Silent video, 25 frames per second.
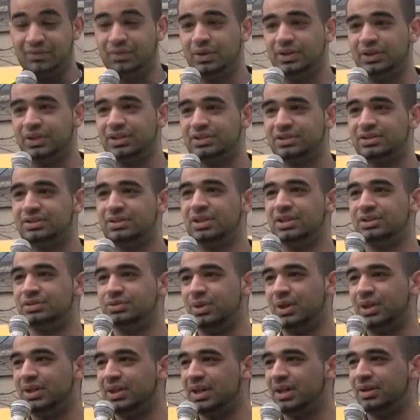have witnessed the
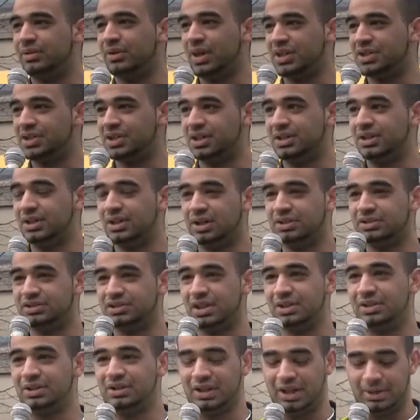Israeli aggression on
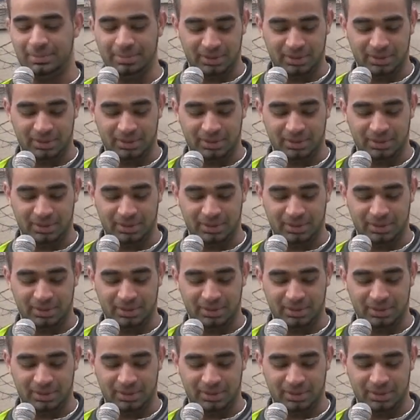southern